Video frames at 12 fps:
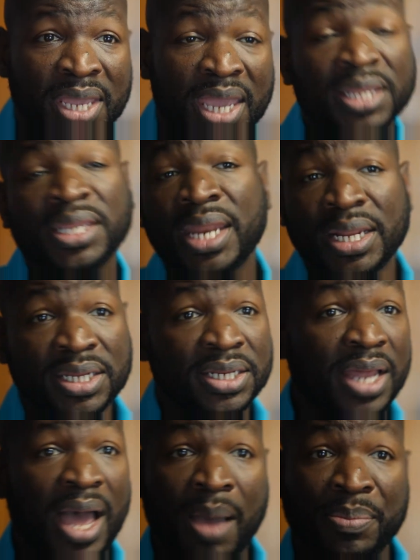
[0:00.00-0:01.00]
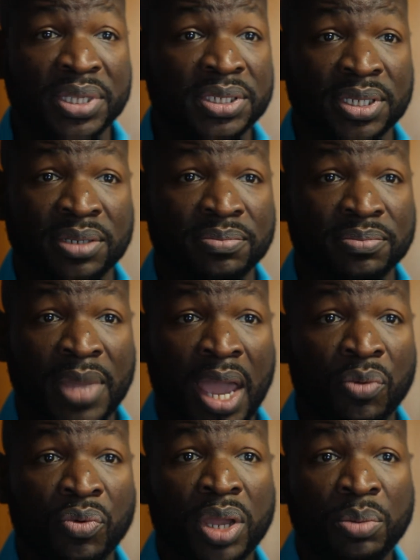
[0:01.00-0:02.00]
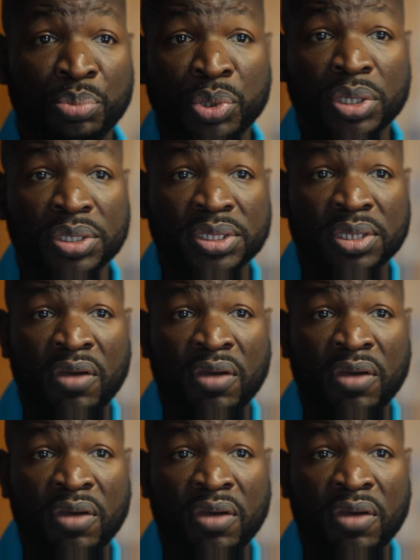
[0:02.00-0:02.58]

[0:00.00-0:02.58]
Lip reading: And then I did the opposite. I read books